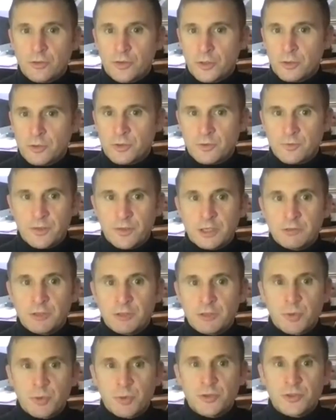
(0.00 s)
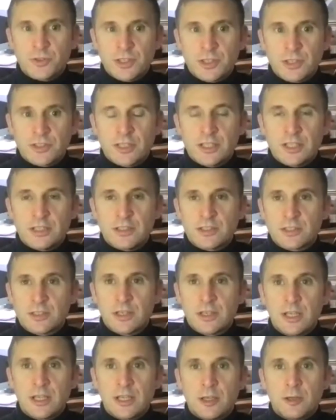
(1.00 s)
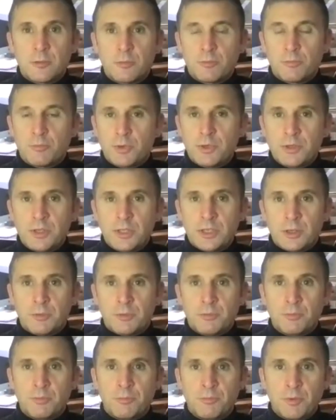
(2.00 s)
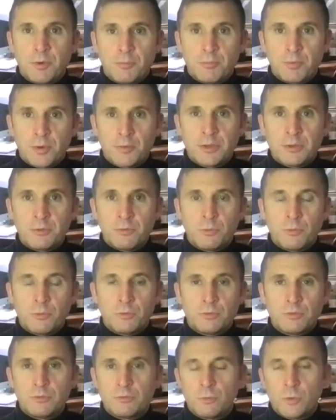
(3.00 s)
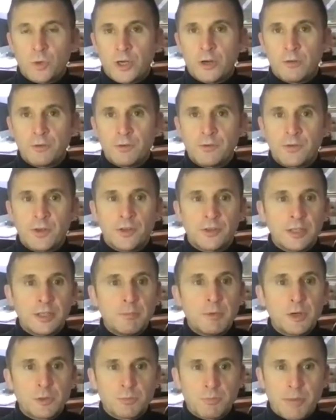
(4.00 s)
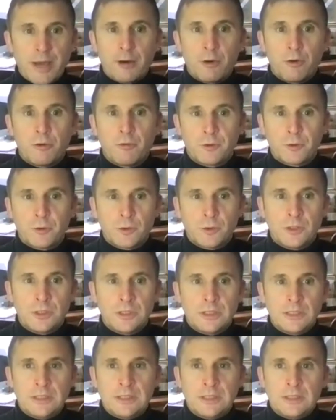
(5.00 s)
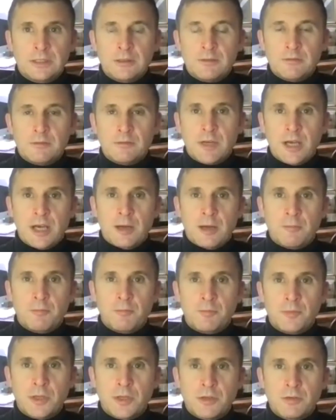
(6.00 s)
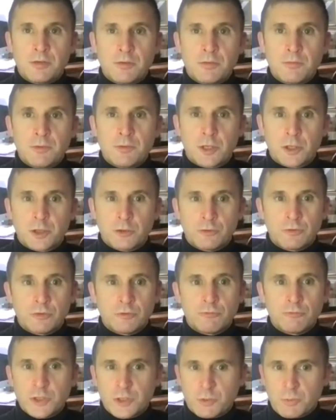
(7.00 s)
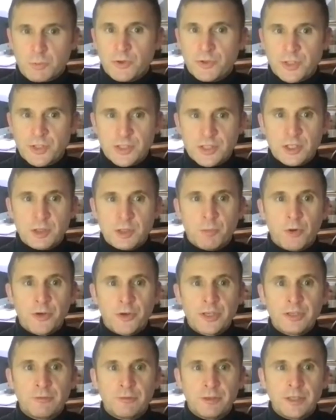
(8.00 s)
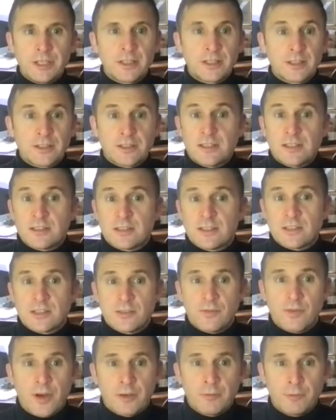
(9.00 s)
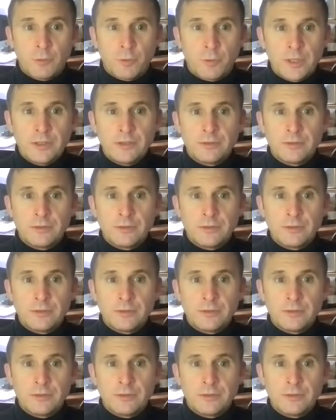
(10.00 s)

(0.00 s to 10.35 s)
those fear responses, and it's you know probably one of, if not the most powerful um, responses in the body. Fear, because it's the survival one.